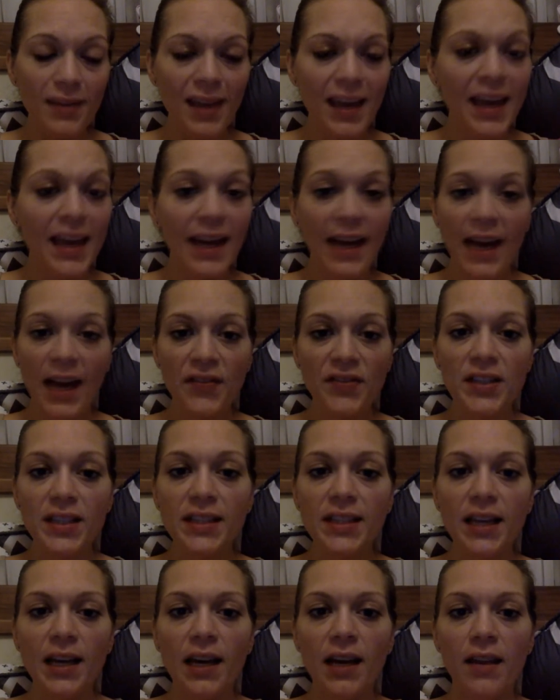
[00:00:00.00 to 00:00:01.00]
And I have to
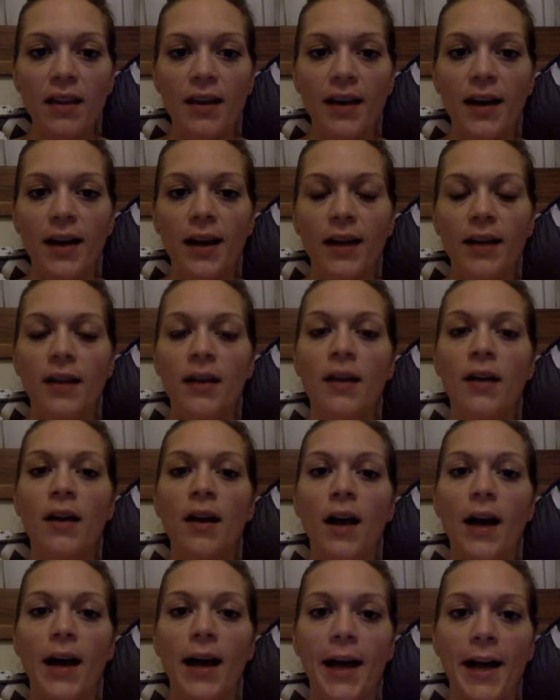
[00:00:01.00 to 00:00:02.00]
say that
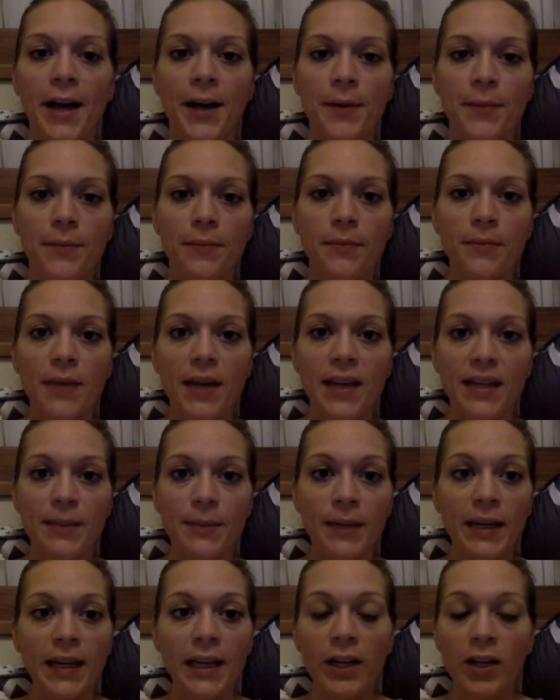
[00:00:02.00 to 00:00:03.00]
as
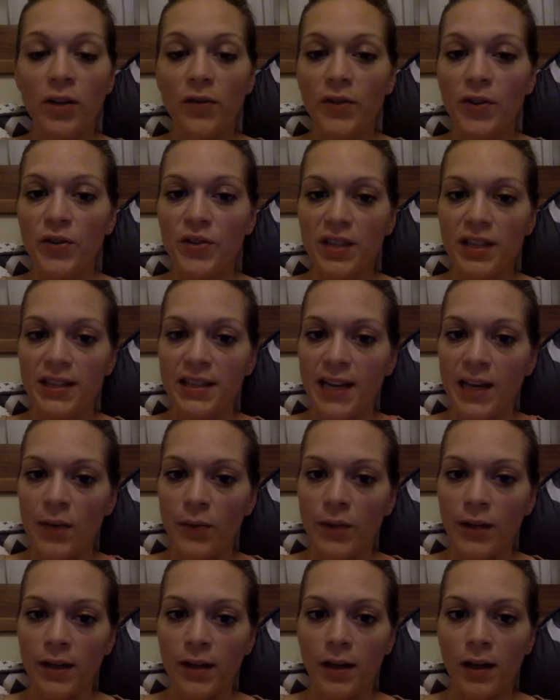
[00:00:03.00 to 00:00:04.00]
many interviews as I
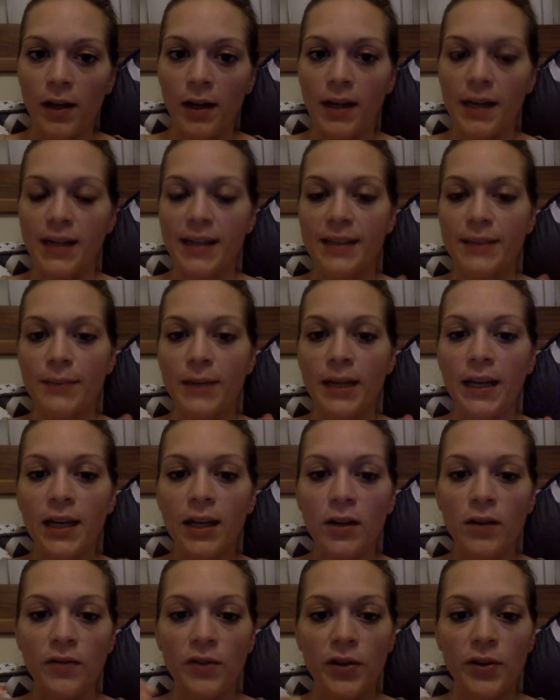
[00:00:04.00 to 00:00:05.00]
went on and as many
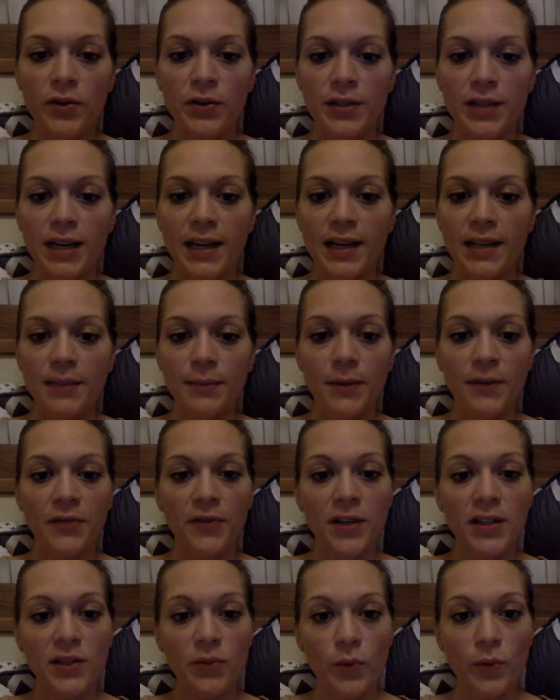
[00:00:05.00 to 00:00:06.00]
interviews as my
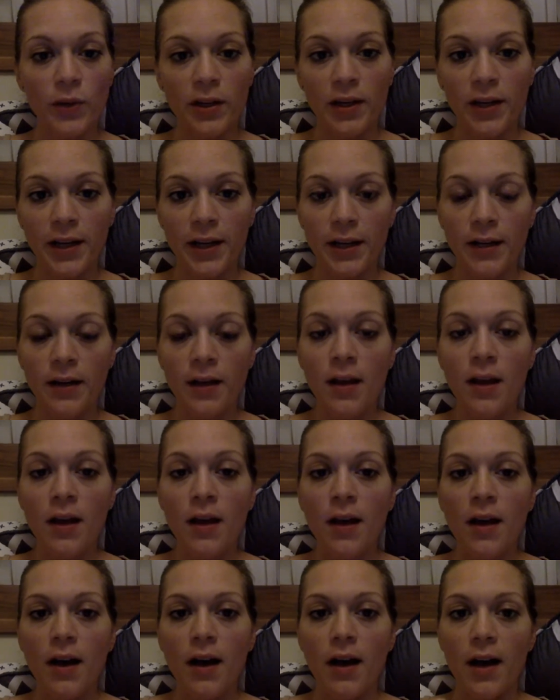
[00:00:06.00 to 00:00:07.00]
friends went on,
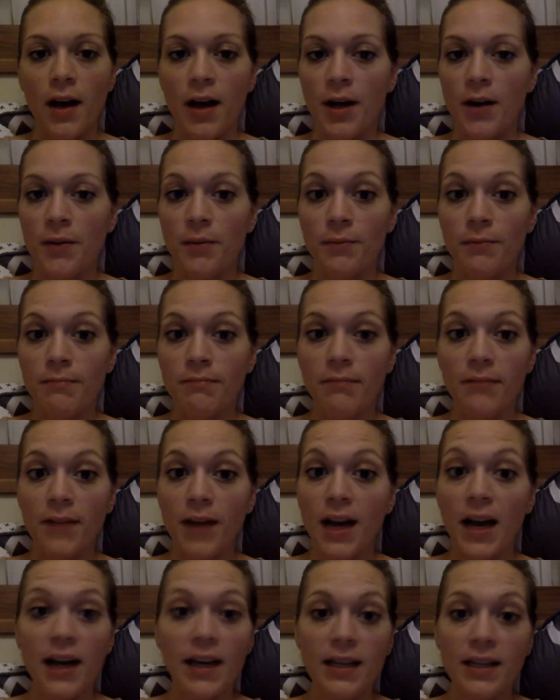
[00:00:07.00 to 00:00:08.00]

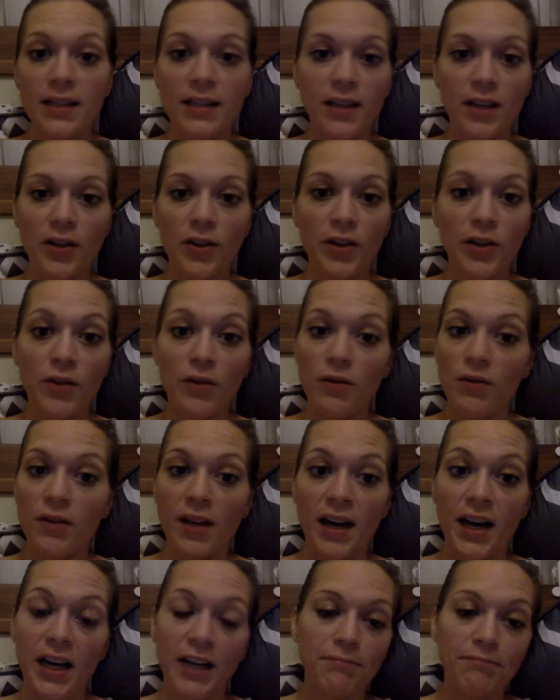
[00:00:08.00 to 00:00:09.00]
I can tell you
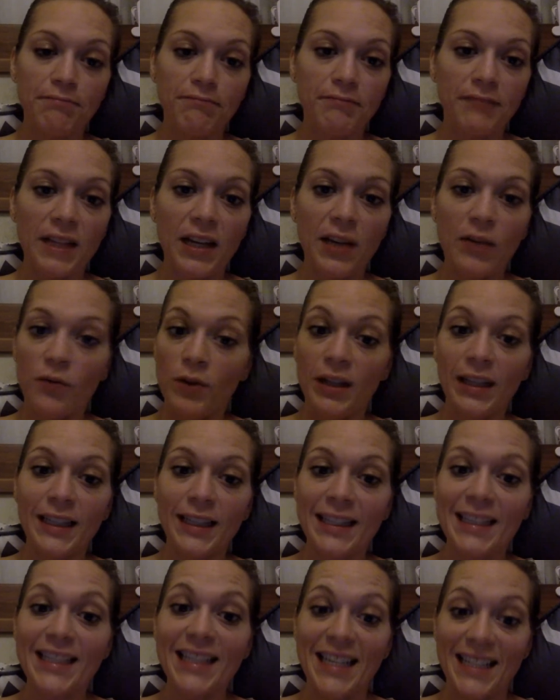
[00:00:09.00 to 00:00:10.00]
that it
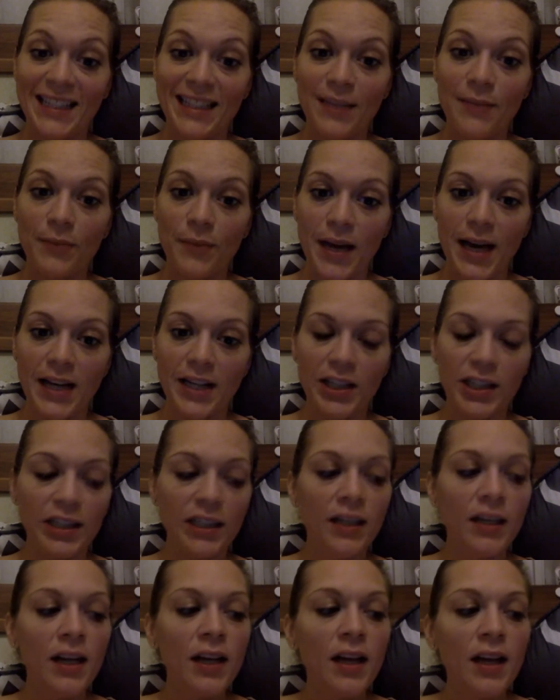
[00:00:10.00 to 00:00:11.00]
really doesn't matter.